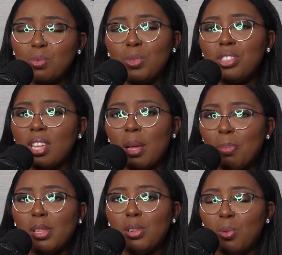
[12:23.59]
We just
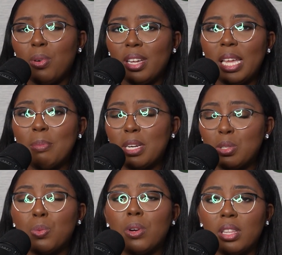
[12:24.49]
got to put a little work in, but
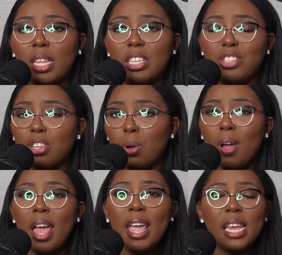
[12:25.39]
it's worth it.
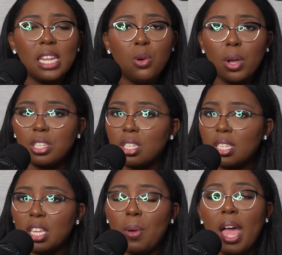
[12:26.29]
So any
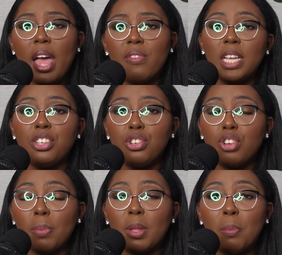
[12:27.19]
questions that you have, make sure you
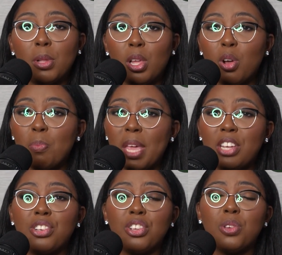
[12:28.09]
drop them below.
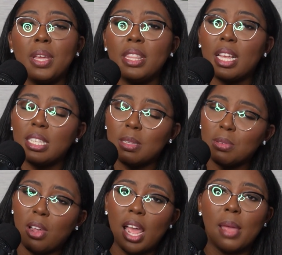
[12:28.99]
Make sure you hit that
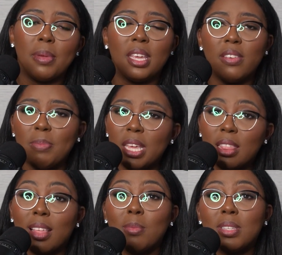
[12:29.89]
subscribe and give me a
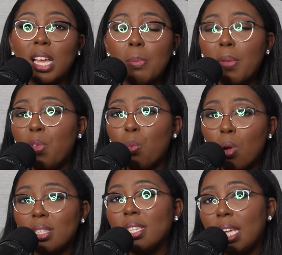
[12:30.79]
thumbs up if you
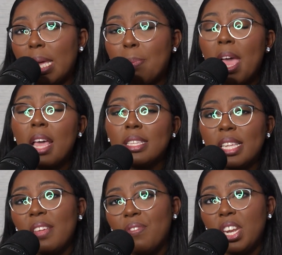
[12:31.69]
want to keep
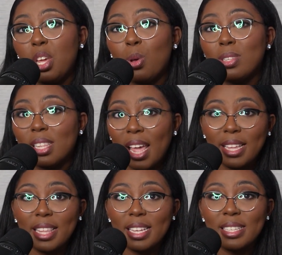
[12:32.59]
seeing videos
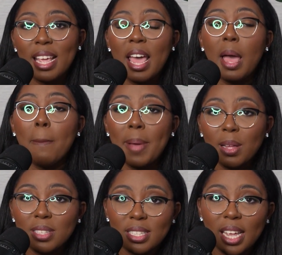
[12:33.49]
like this
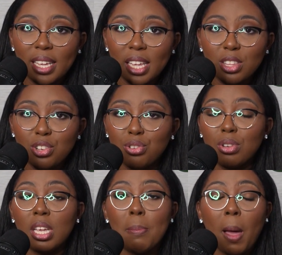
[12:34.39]
about the tech
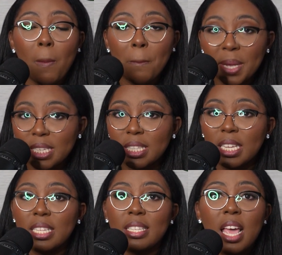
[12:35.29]
industry, about
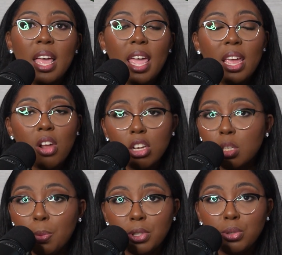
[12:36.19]
business and
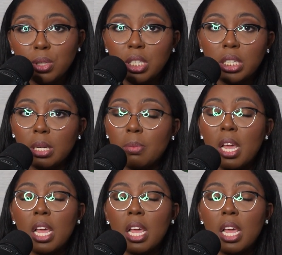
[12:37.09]
entrepreneurship.